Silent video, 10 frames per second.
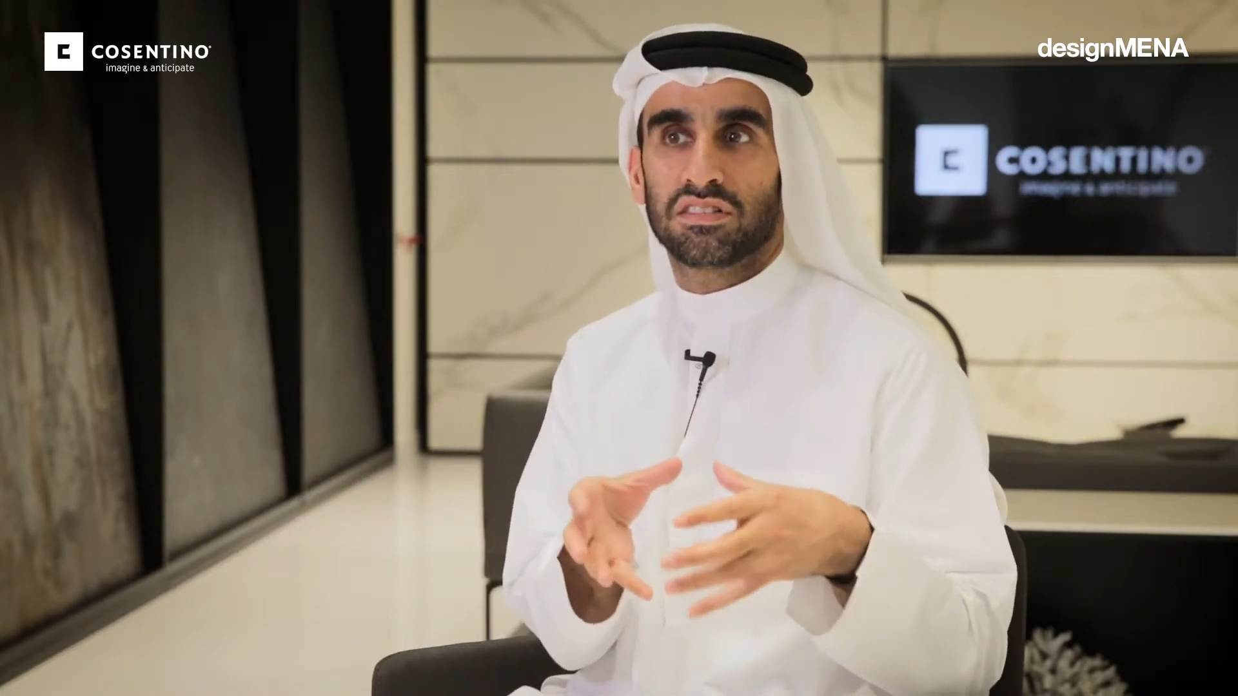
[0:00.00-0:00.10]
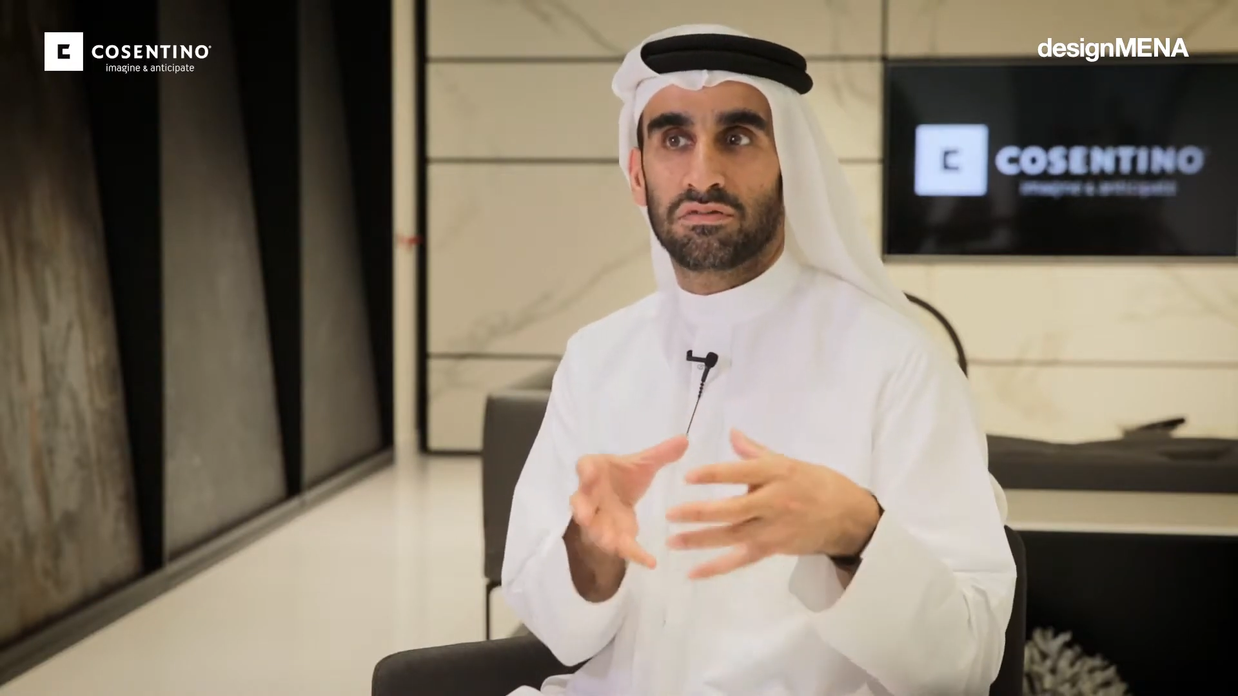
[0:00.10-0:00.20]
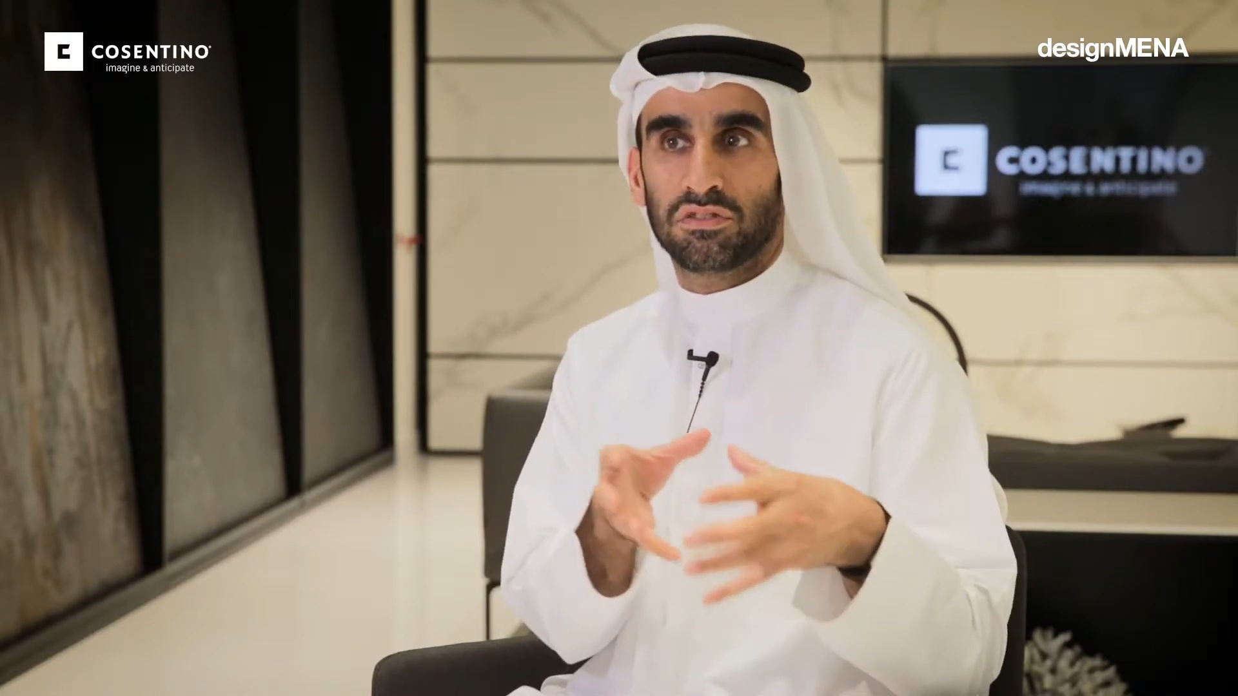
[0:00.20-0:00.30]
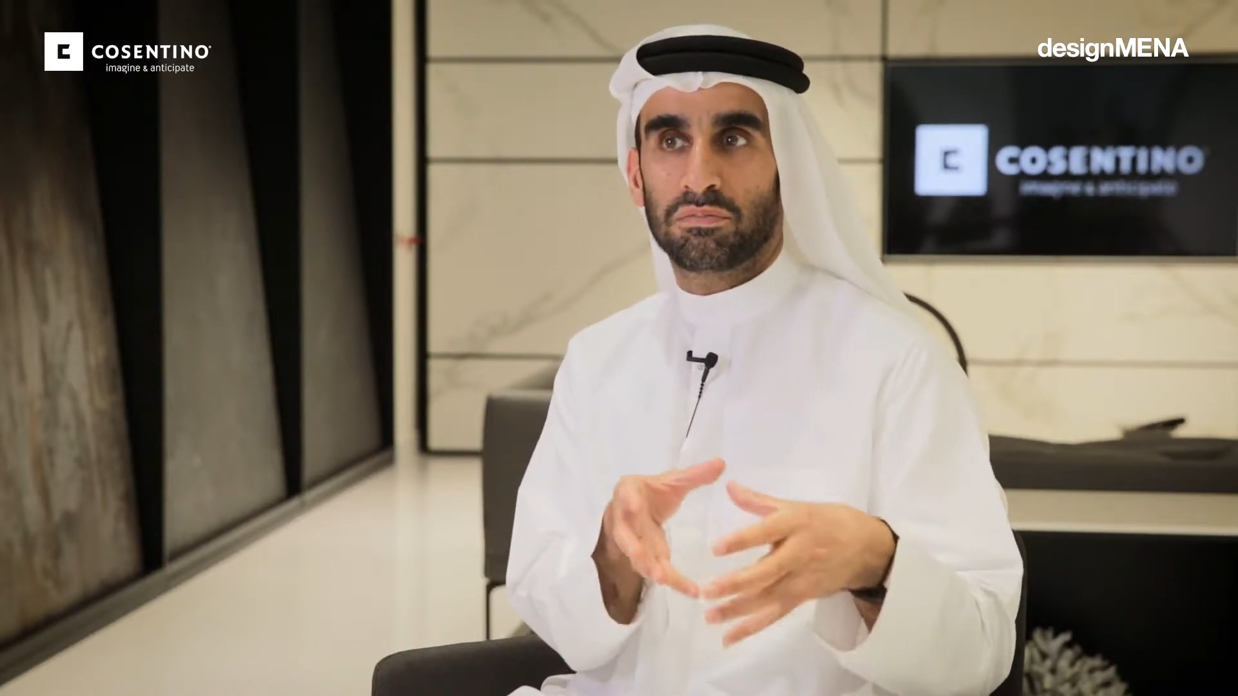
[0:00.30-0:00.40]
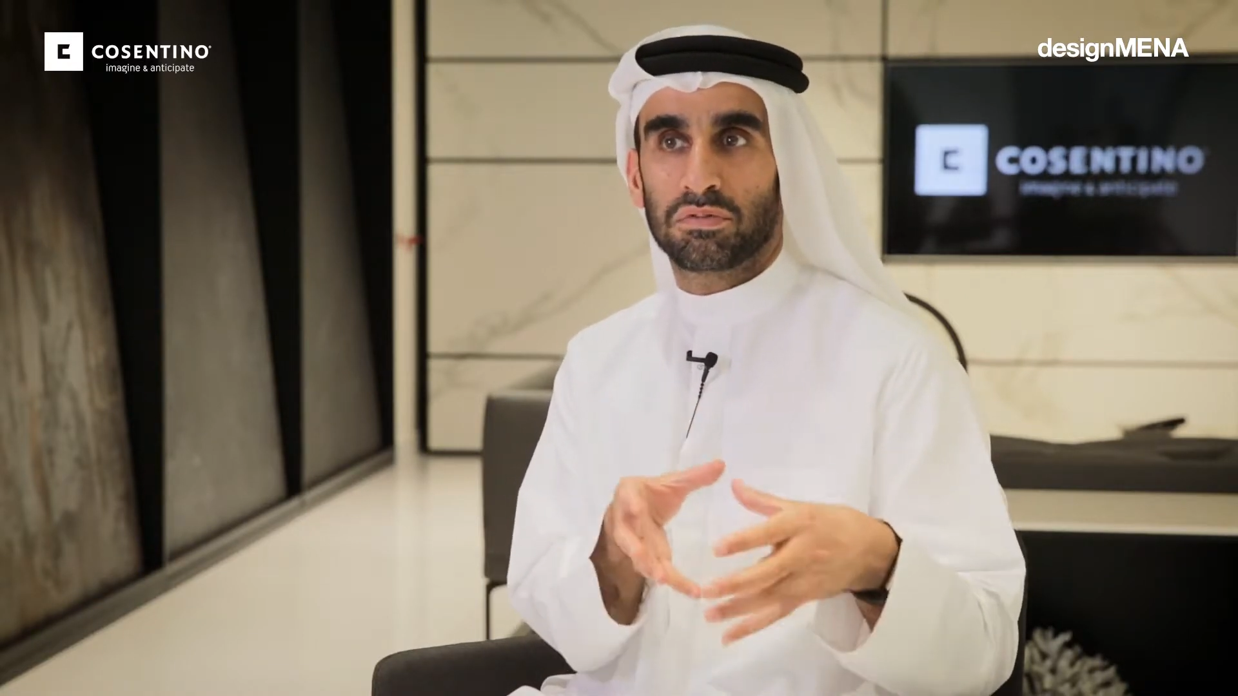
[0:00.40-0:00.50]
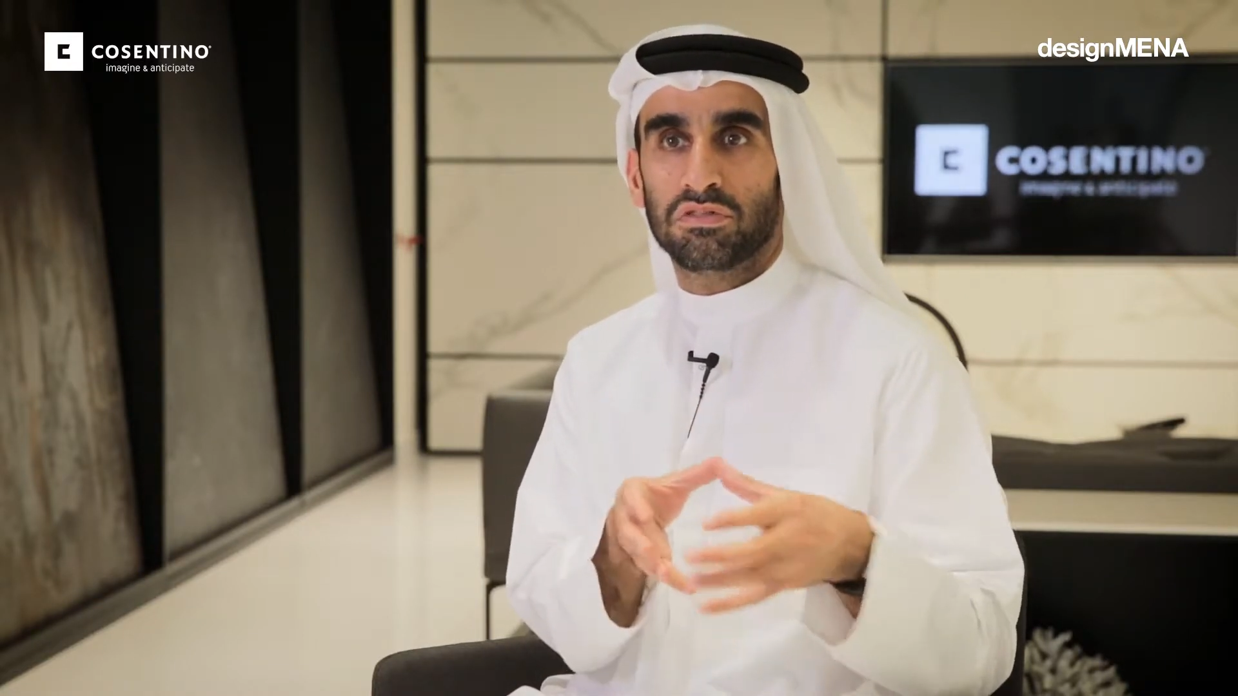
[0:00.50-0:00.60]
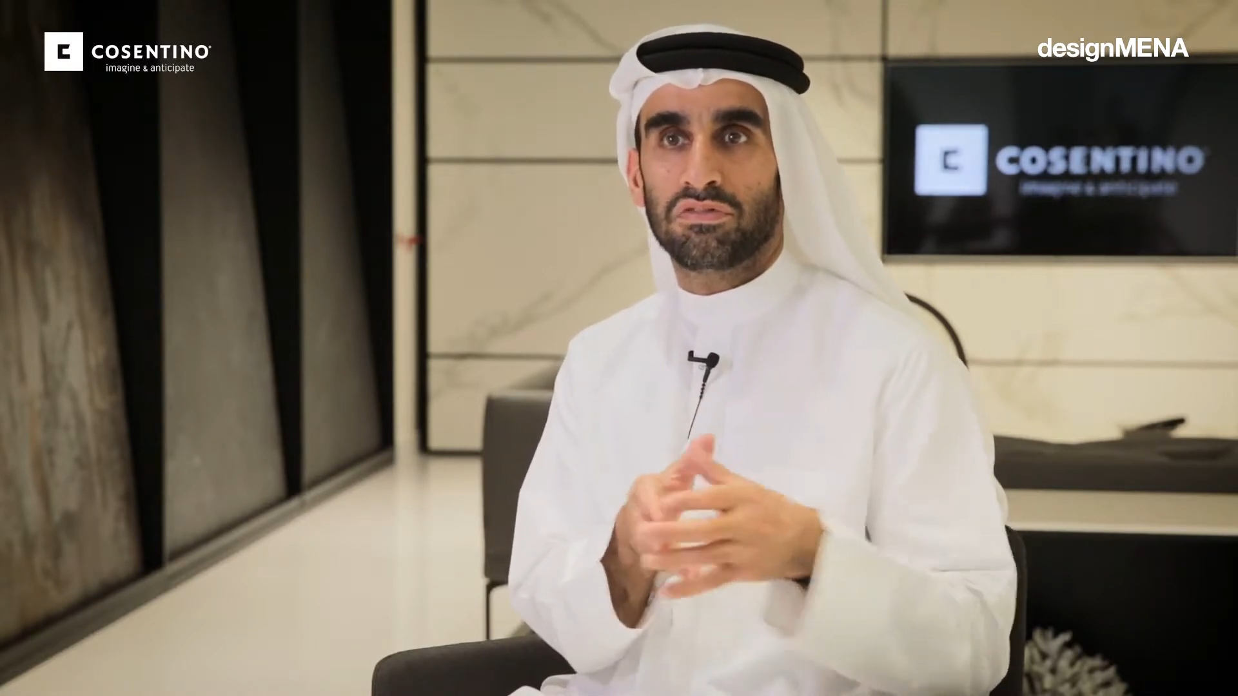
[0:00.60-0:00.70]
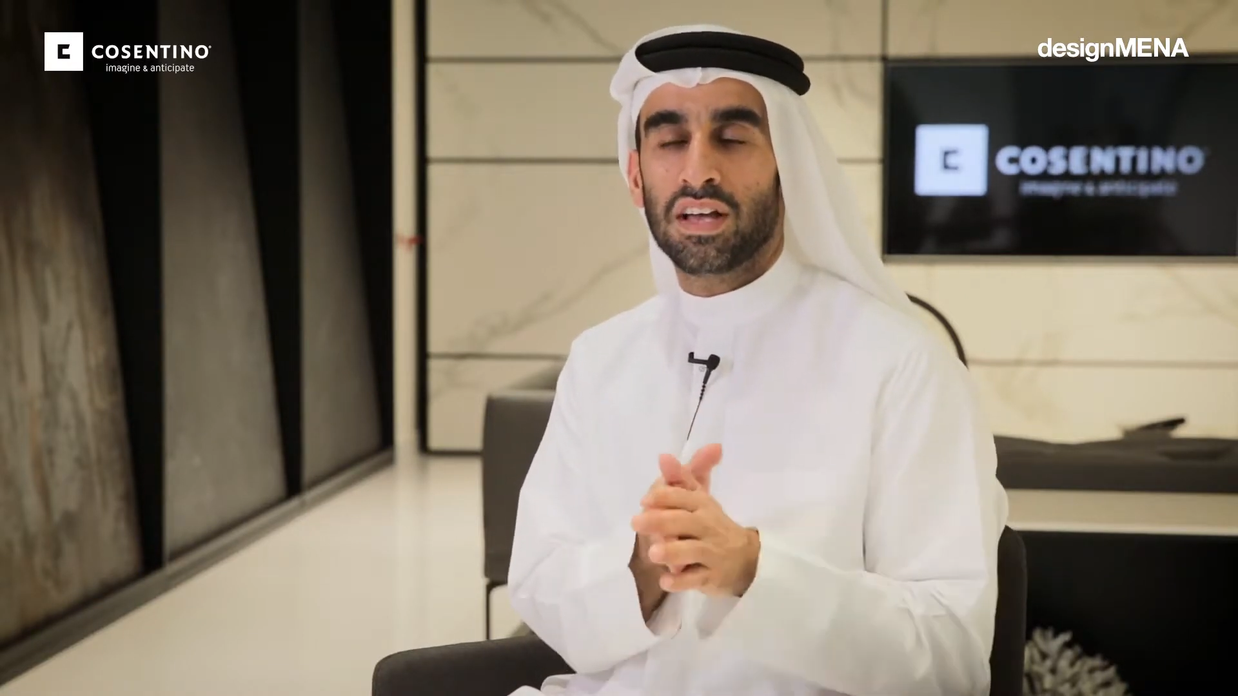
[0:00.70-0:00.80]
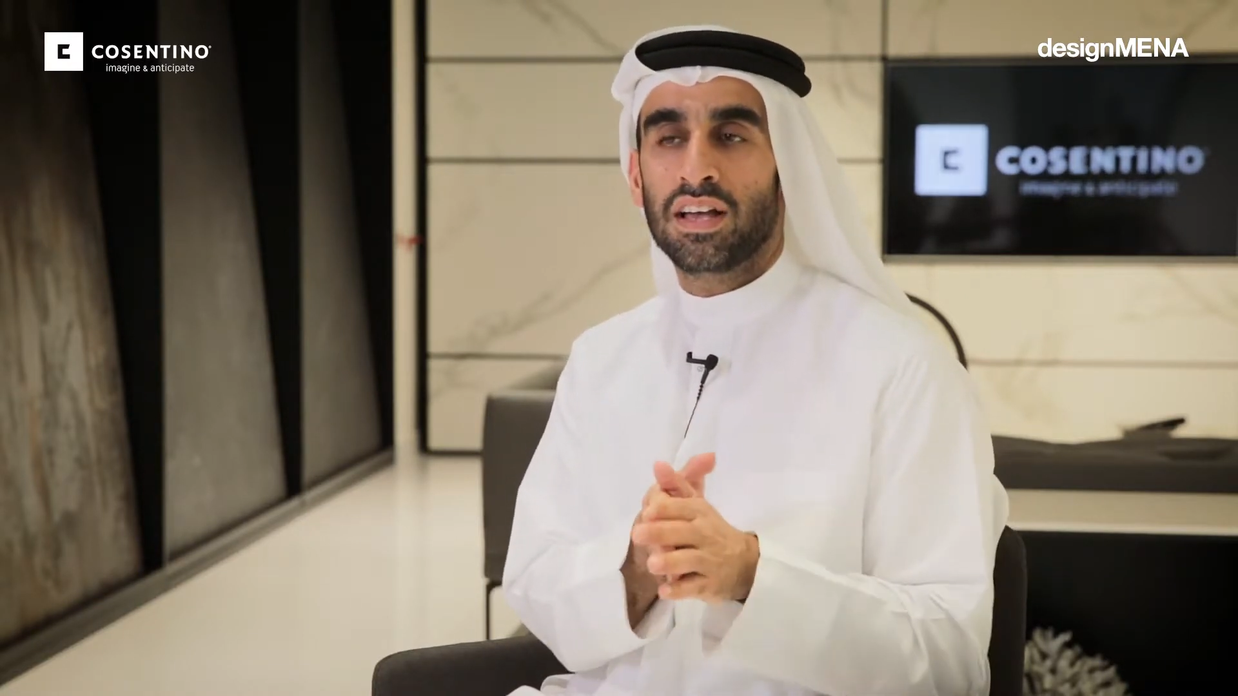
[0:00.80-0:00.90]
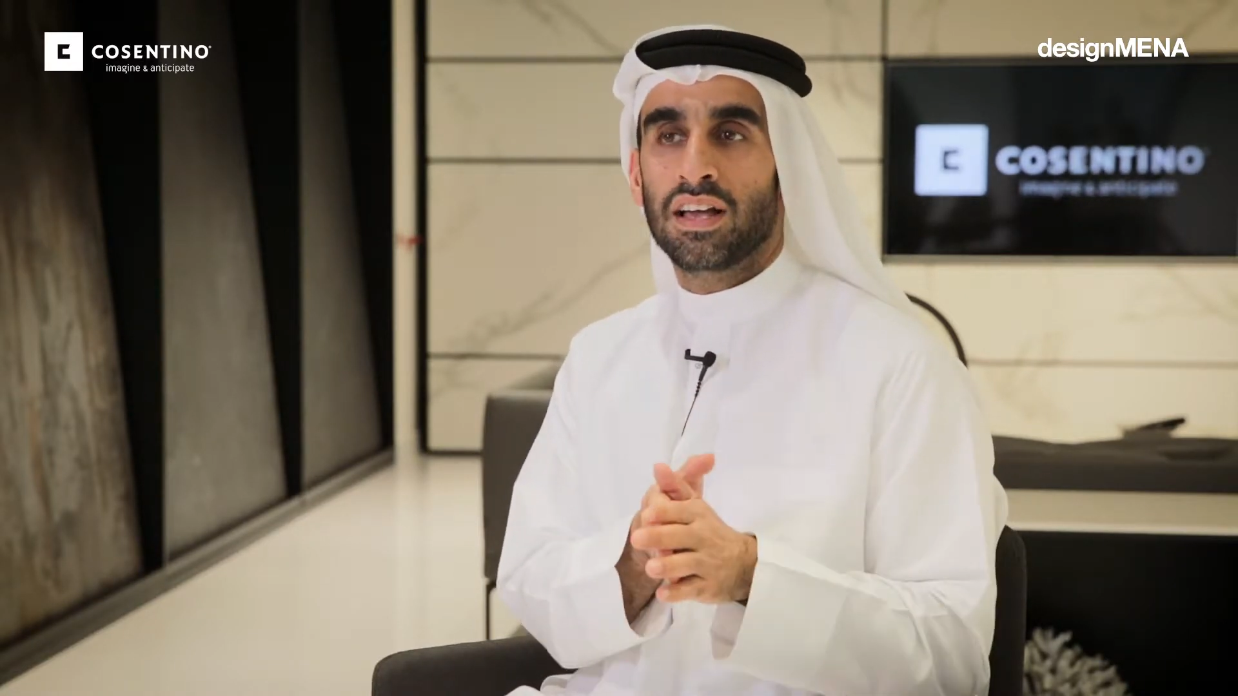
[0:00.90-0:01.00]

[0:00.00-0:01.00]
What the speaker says: it foolproof,